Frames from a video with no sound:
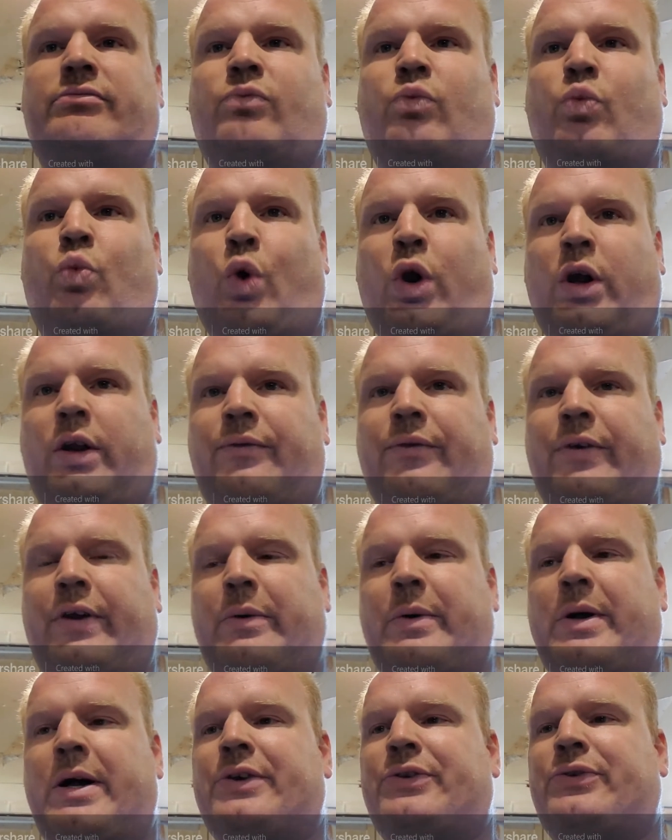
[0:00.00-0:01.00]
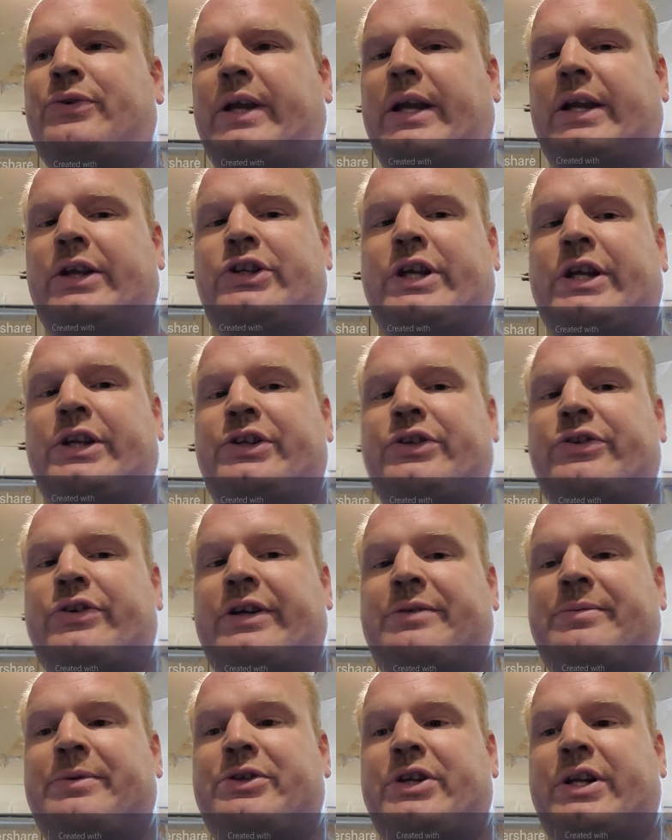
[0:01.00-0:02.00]
work very well, so I got to change the
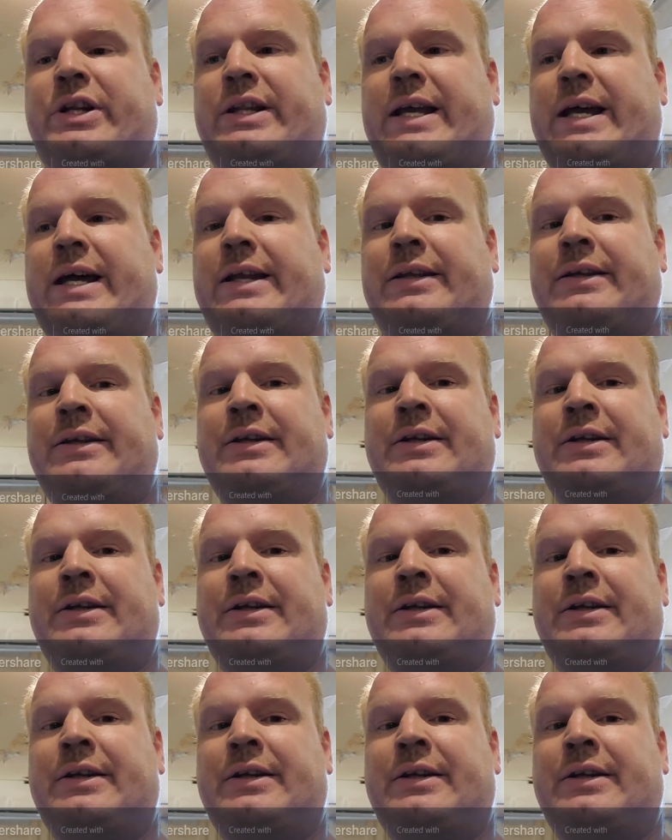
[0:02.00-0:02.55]
transmission in that.